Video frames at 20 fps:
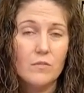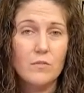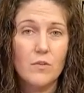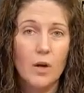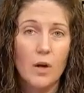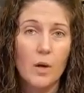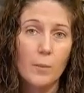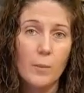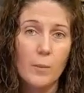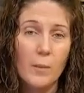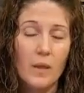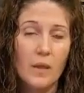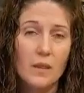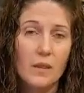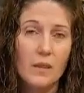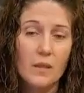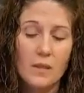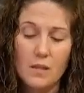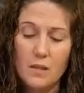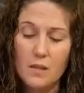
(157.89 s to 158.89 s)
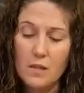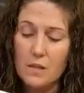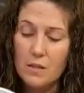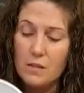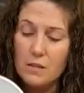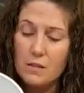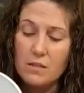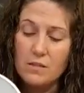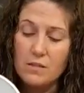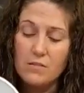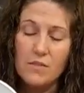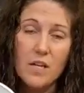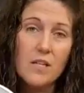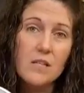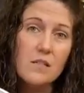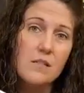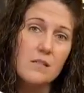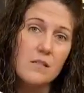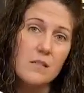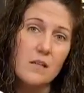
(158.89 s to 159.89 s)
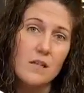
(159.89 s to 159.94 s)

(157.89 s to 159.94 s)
from the device,